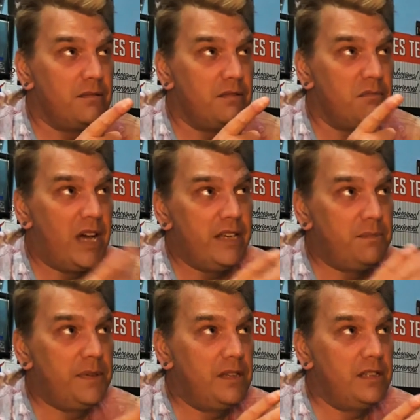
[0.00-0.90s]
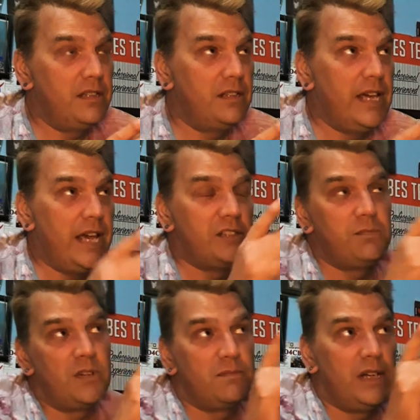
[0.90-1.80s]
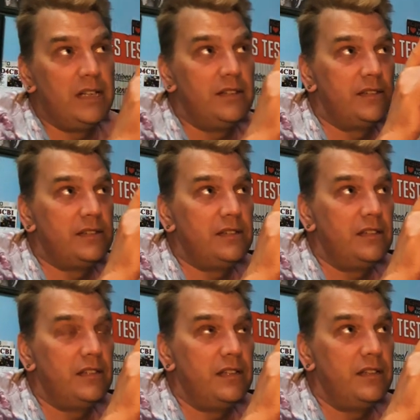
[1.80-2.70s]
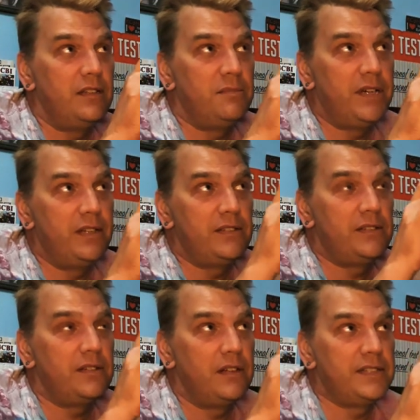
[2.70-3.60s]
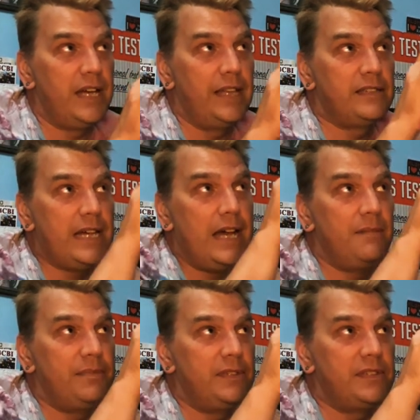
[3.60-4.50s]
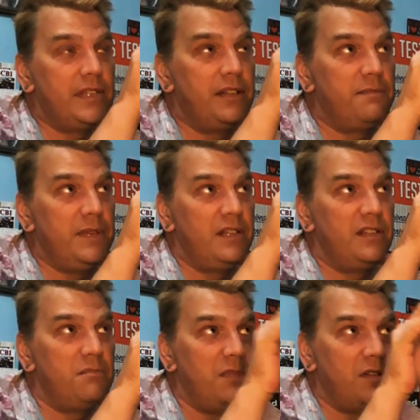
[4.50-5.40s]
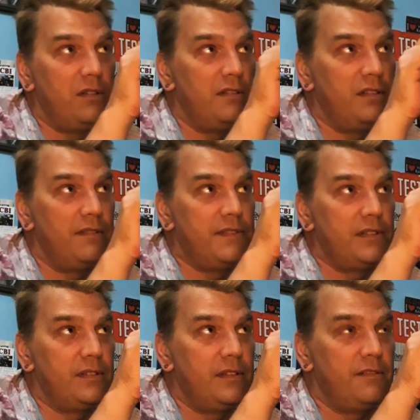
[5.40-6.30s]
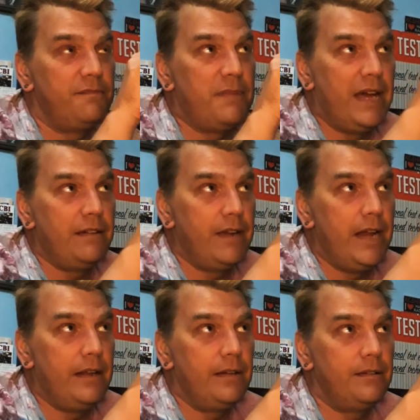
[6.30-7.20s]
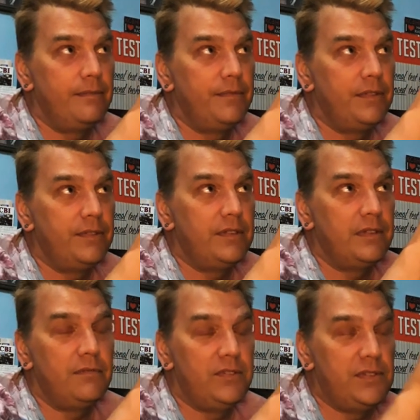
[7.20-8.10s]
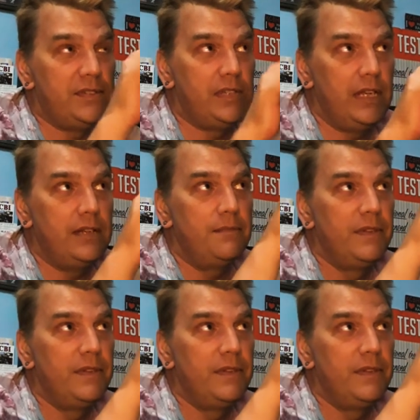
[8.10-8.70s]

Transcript: my opinion, it has more buttons, and the buttons are on top instead of being in the middle of my radio, what you've seen.